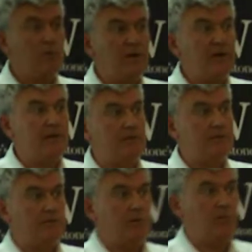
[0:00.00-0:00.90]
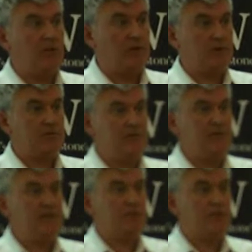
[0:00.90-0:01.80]
read about
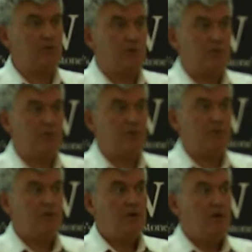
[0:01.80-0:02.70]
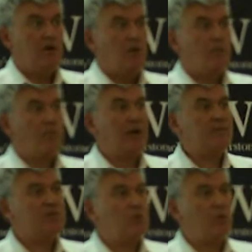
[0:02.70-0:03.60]
Eastern Europe,
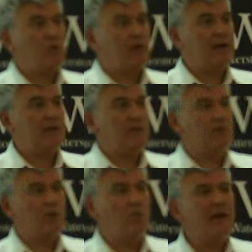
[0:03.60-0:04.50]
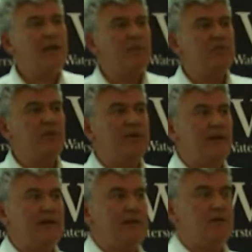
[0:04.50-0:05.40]
Bram Stoker already was
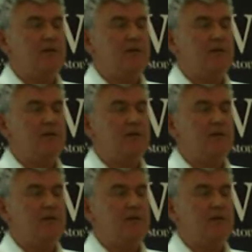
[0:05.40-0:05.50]
beginning